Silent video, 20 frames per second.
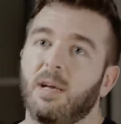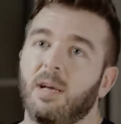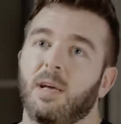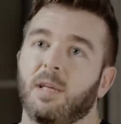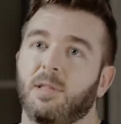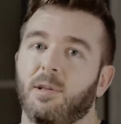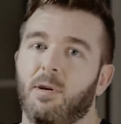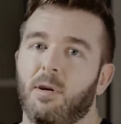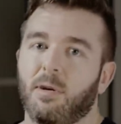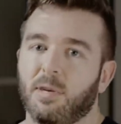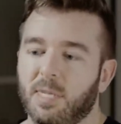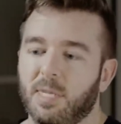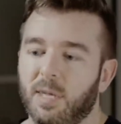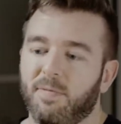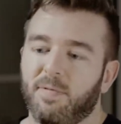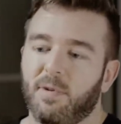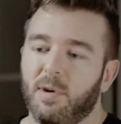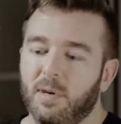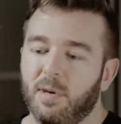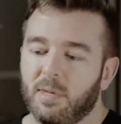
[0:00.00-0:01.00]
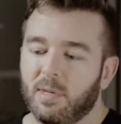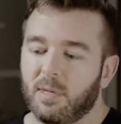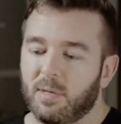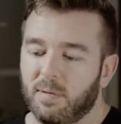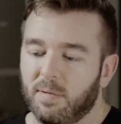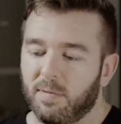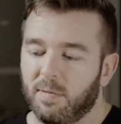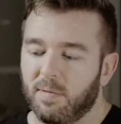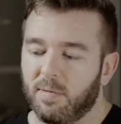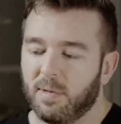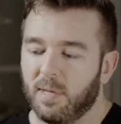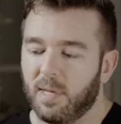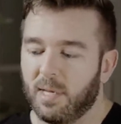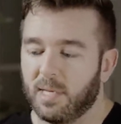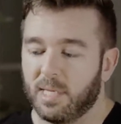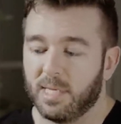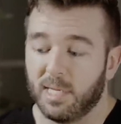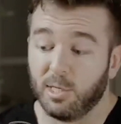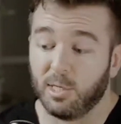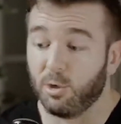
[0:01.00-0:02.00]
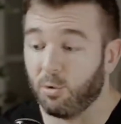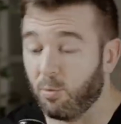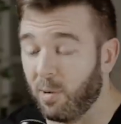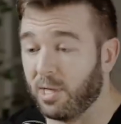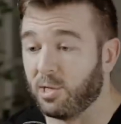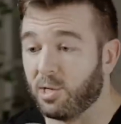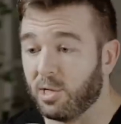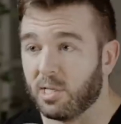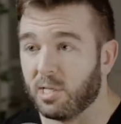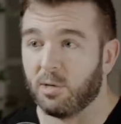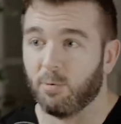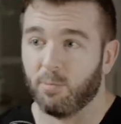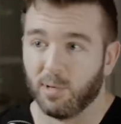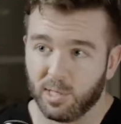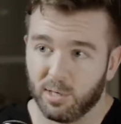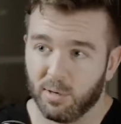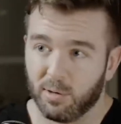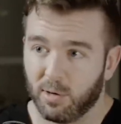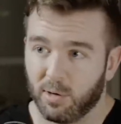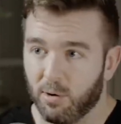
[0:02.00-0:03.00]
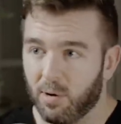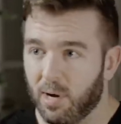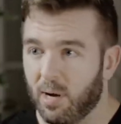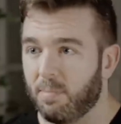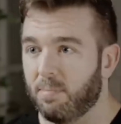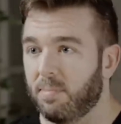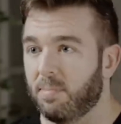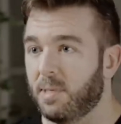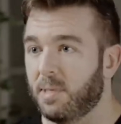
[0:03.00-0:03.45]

If there are different situations in which it'll go up.